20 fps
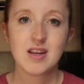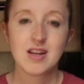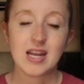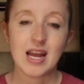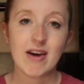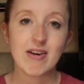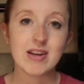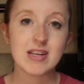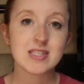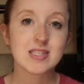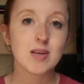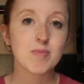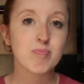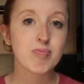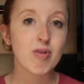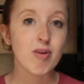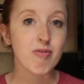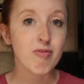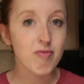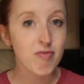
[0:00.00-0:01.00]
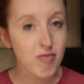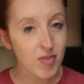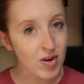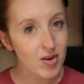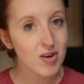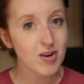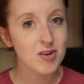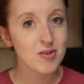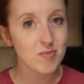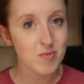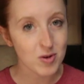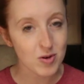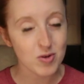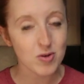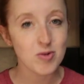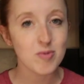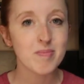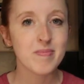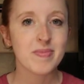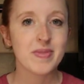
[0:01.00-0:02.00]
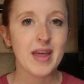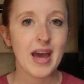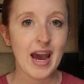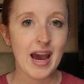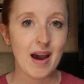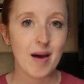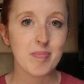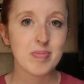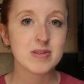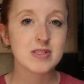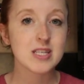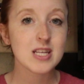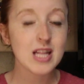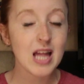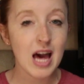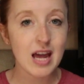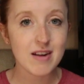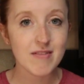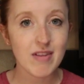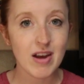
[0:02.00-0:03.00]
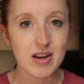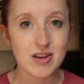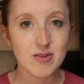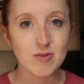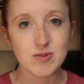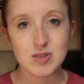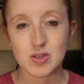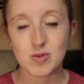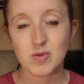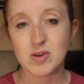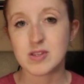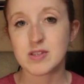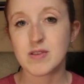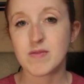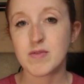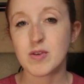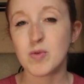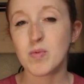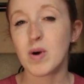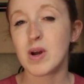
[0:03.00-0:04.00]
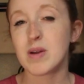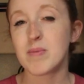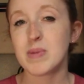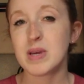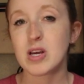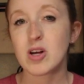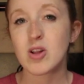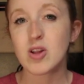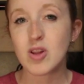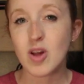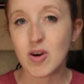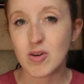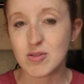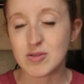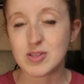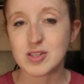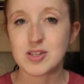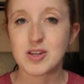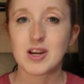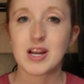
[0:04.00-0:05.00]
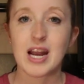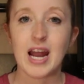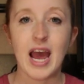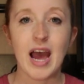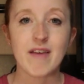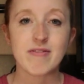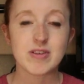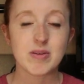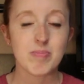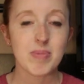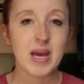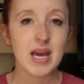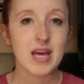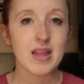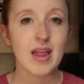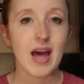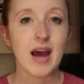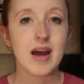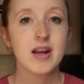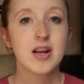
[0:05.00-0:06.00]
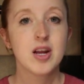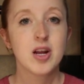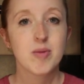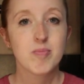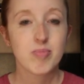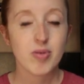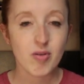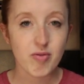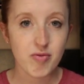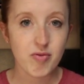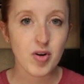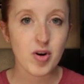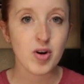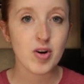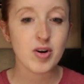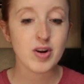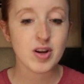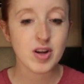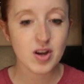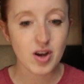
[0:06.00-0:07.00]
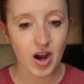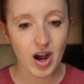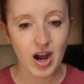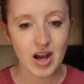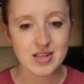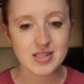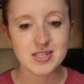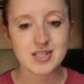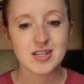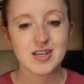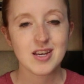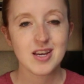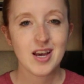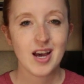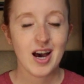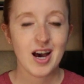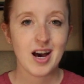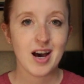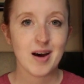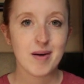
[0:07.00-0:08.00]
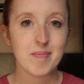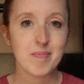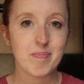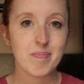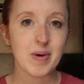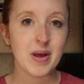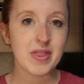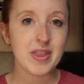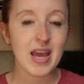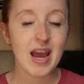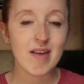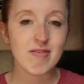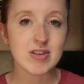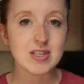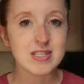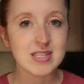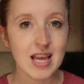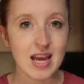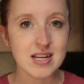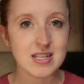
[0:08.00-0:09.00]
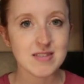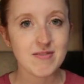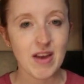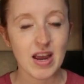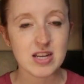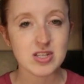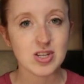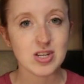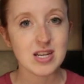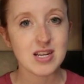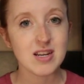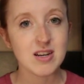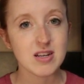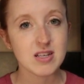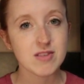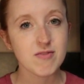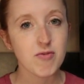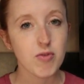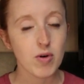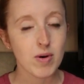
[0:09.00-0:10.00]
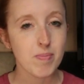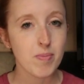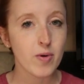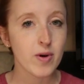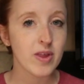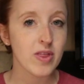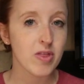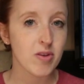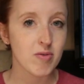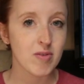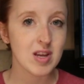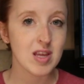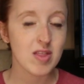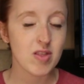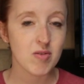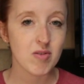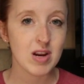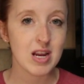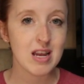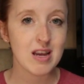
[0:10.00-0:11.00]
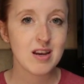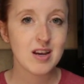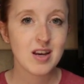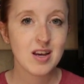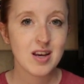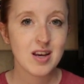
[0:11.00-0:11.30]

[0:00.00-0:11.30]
Now, it is a preferred room. That happens a lot at value resorts. If you want to be close, you're going to have to pay that preferred cost. Uh, but the average satisfaction here is 4.33.